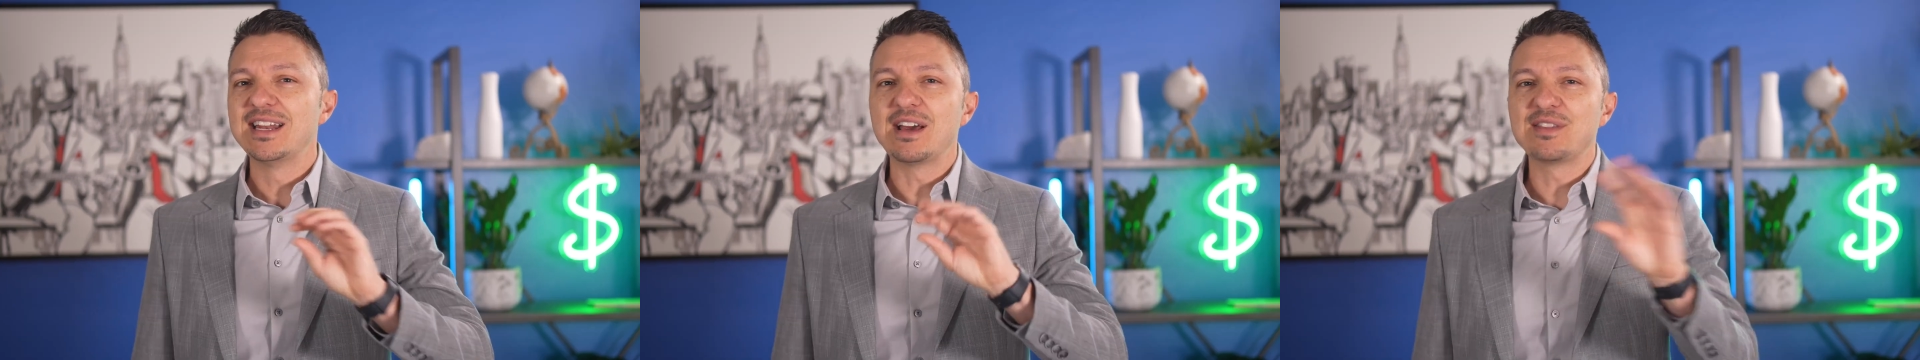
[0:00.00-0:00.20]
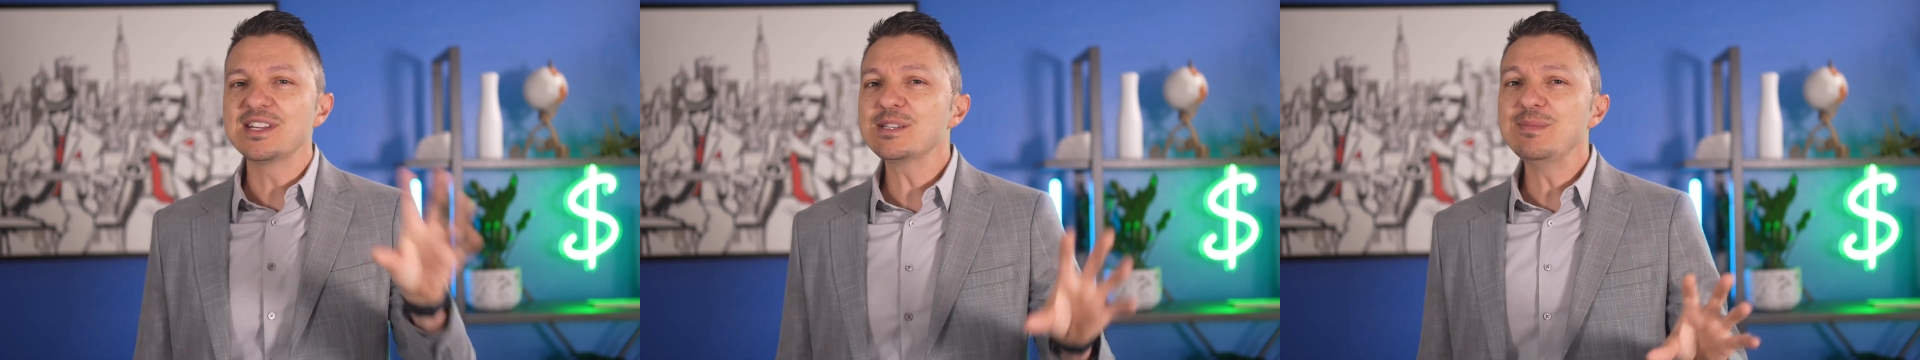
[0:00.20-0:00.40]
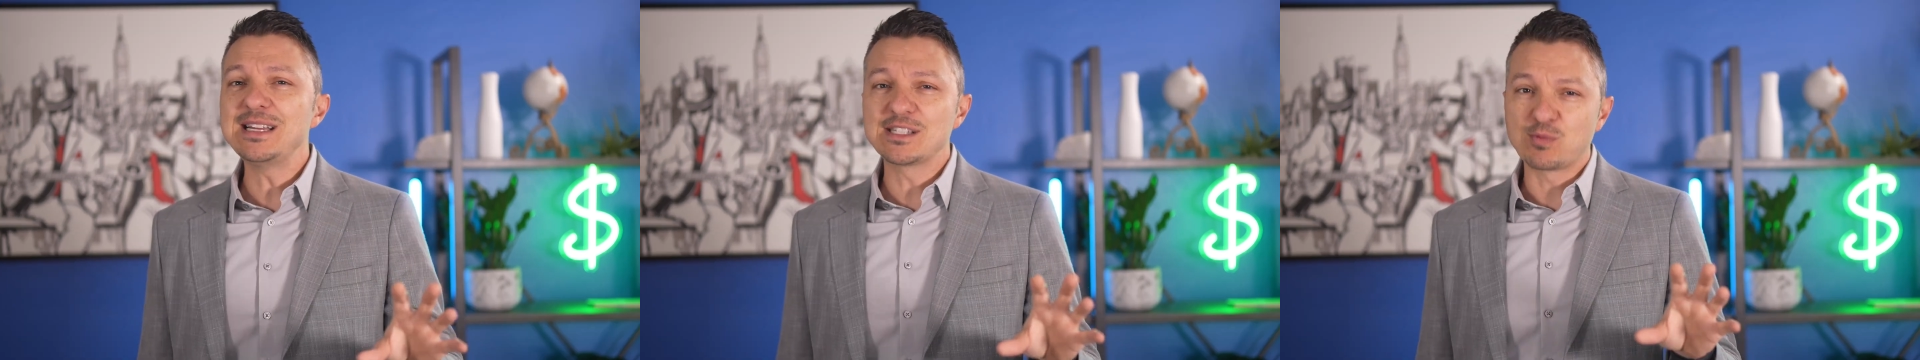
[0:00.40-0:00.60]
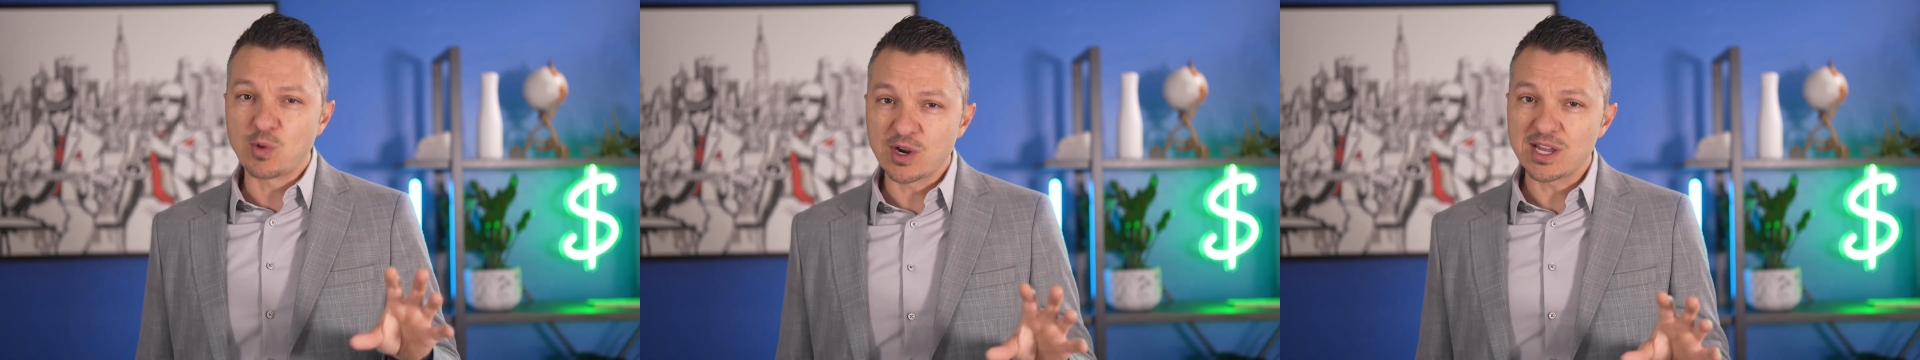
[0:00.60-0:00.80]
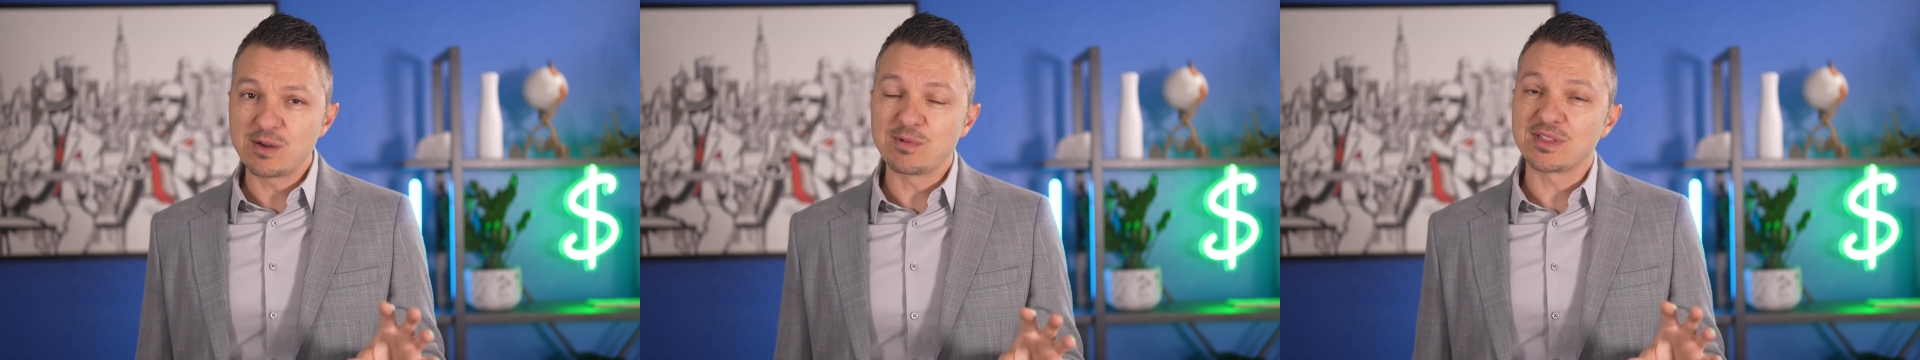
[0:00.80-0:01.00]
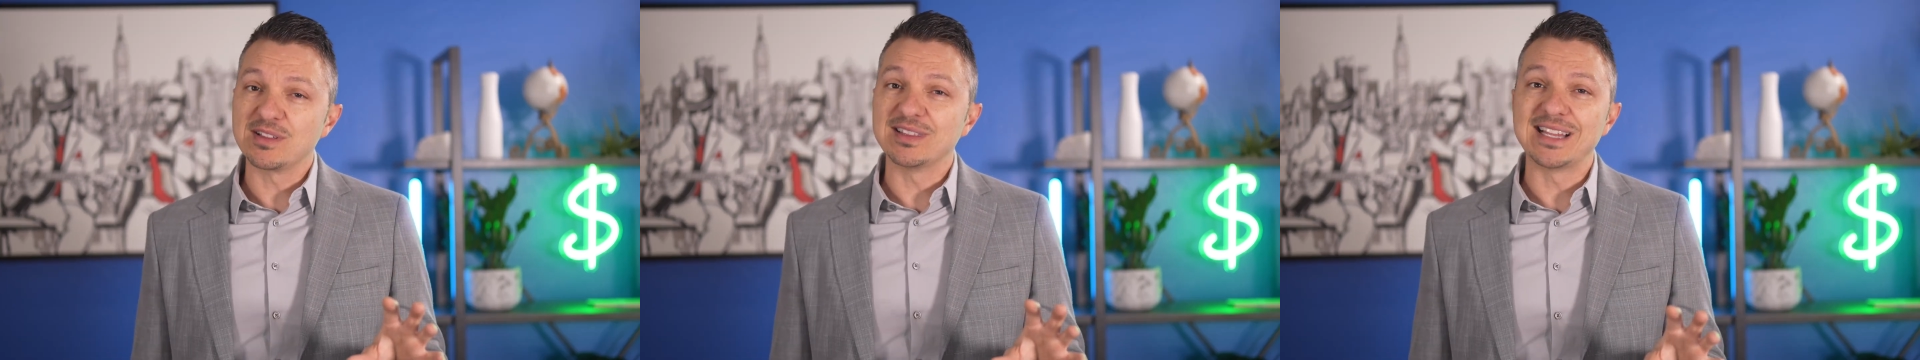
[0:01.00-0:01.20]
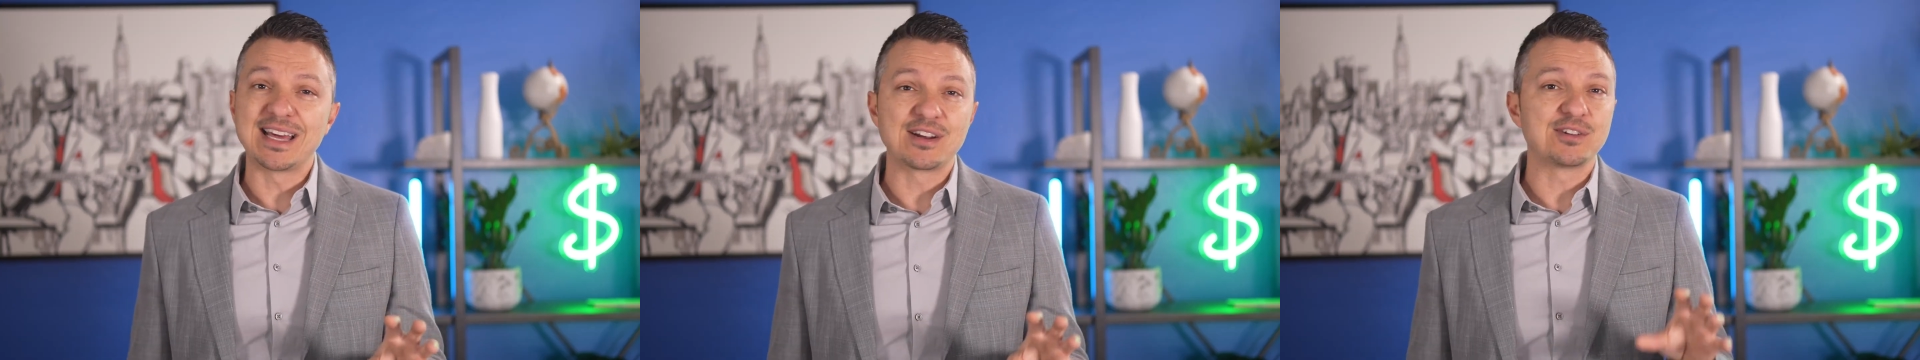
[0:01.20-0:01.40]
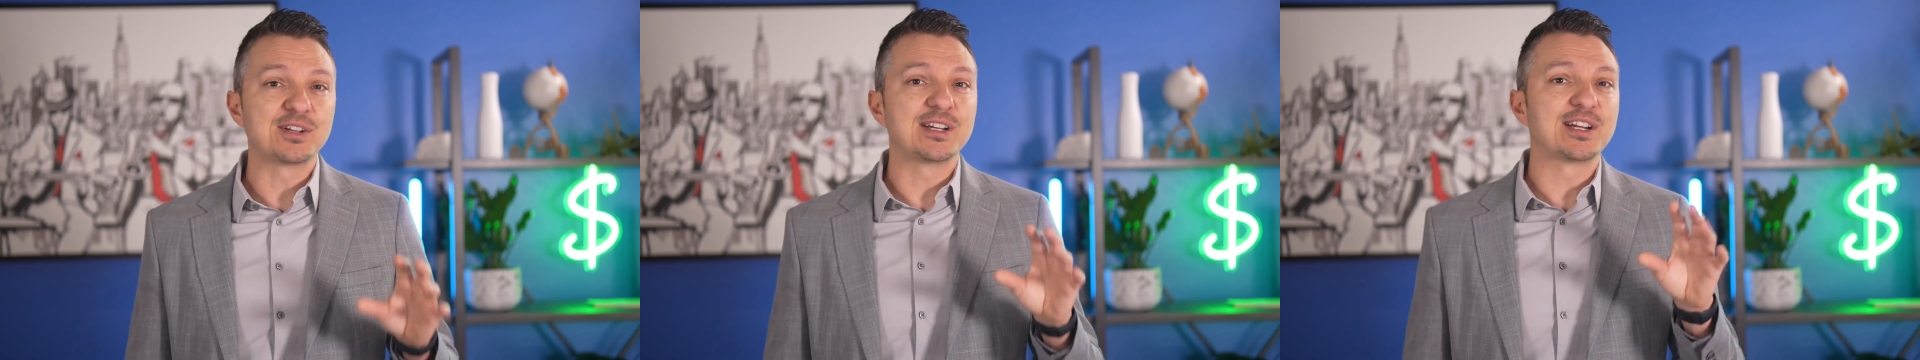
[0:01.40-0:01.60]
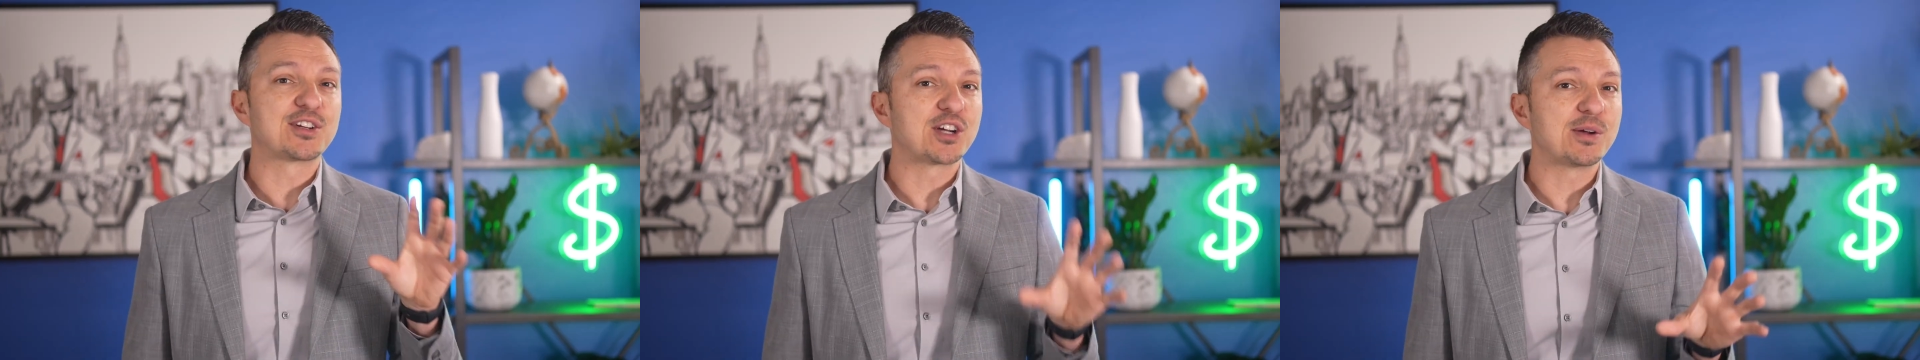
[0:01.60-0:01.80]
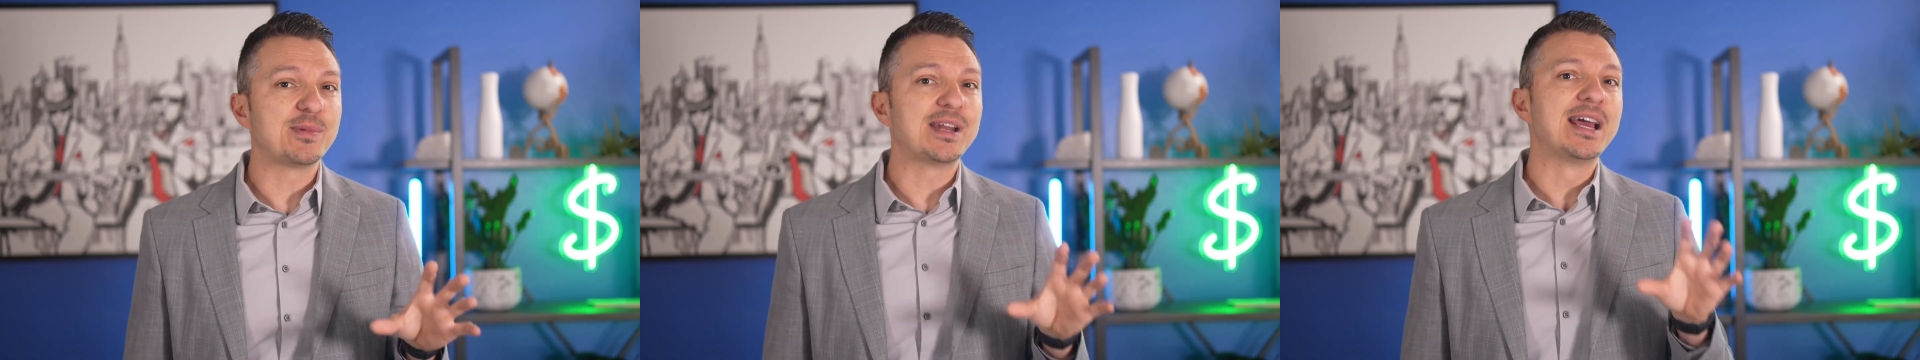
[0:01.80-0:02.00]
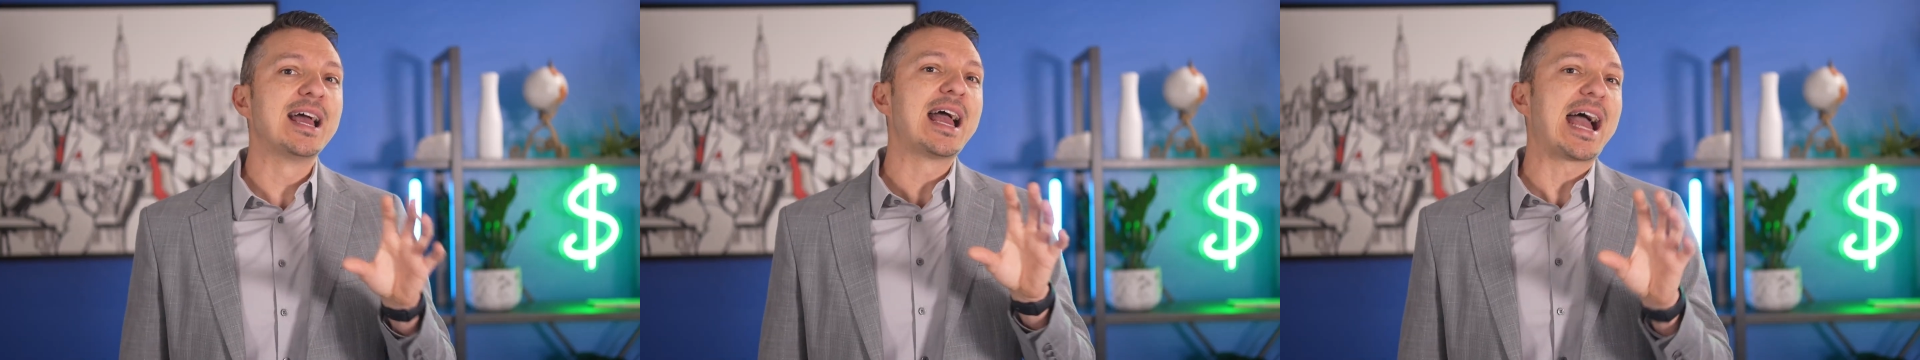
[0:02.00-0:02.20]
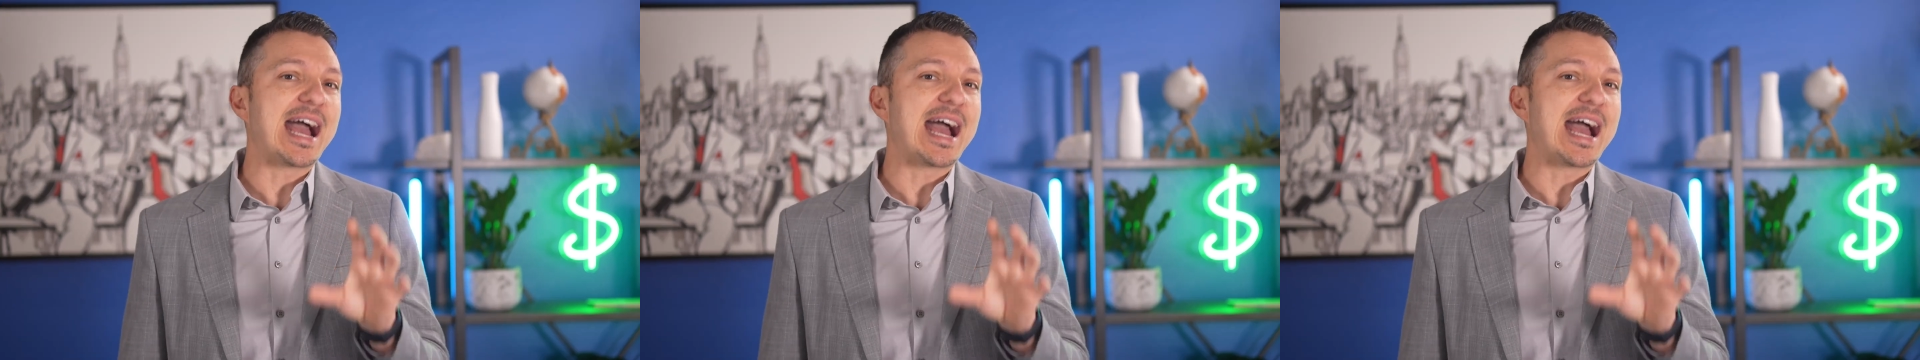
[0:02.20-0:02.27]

Now this means working with a lender to determine